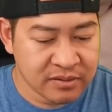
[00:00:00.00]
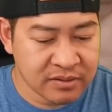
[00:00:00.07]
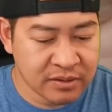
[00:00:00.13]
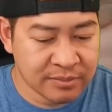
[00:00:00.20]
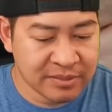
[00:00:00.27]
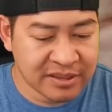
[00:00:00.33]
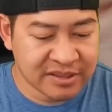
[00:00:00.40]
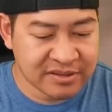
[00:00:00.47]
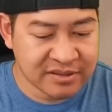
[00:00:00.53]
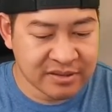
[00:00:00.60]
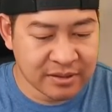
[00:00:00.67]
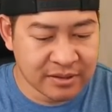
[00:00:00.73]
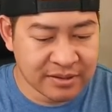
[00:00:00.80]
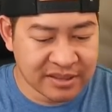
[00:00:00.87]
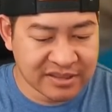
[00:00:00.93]
Oh, that's
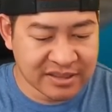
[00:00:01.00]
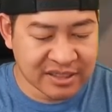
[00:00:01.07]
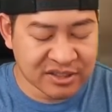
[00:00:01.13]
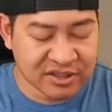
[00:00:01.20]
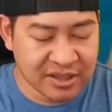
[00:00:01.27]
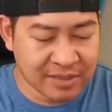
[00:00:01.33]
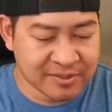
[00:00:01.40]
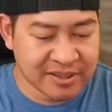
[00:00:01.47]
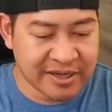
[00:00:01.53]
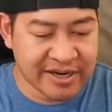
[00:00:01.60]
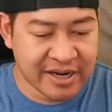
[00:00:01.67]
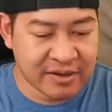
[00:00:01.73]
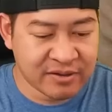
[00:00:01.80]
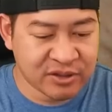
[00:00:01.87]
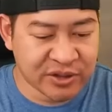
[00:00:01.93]
not, that's actually upside
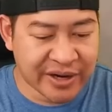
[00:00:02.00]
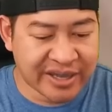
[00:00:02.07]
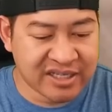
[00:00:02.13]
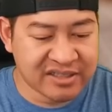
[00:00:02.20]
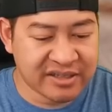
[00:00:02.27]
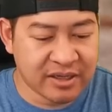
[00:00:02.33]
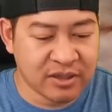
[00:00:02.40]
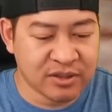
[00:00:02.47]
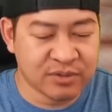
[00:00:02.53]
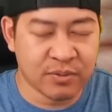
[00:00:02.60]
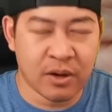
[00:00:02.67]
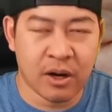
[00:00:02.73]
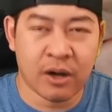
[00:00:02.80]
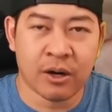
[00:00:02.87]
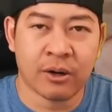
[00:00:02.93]
down. Dragon scales
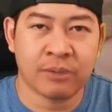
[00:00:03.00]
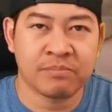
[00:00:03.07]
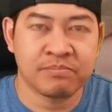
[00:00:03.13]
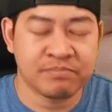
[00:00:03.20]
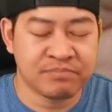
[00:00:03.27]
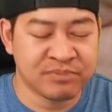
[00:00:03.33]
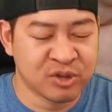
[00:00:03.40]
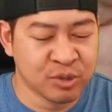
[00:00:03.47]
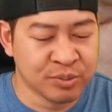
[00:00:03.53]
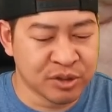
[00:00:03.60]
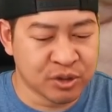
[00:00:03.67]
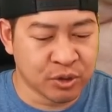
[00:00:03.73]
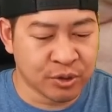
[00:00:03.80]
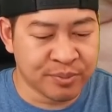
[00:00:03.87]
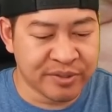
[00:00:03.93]
are super
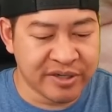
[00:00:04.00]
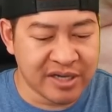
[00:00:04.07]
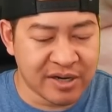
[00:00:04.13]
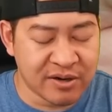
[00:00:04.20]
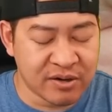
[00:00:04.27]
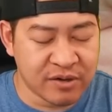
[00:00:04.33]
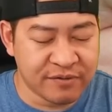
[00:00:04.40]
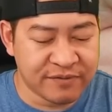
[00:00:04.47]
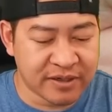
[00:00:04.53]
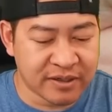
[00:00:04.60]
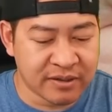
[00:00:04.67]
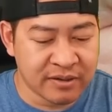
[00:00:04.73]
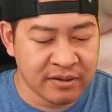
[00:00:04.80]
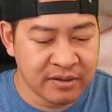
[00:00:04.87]
short printed. I don't know if they're